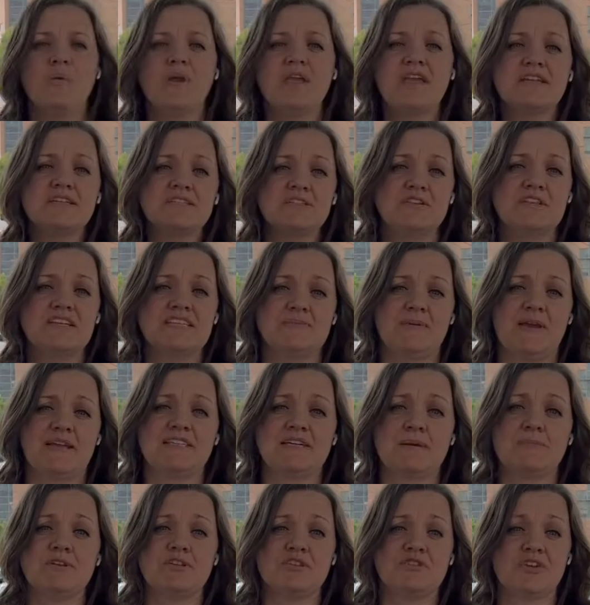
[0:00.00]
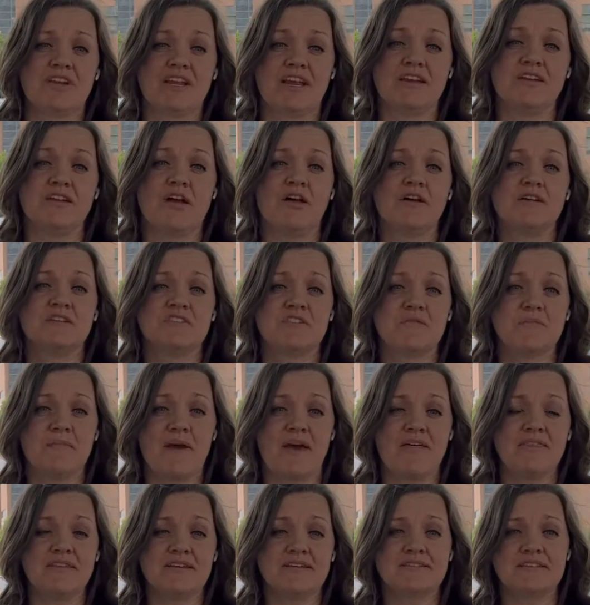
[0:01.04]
can do this by demonstrating knowledge of methods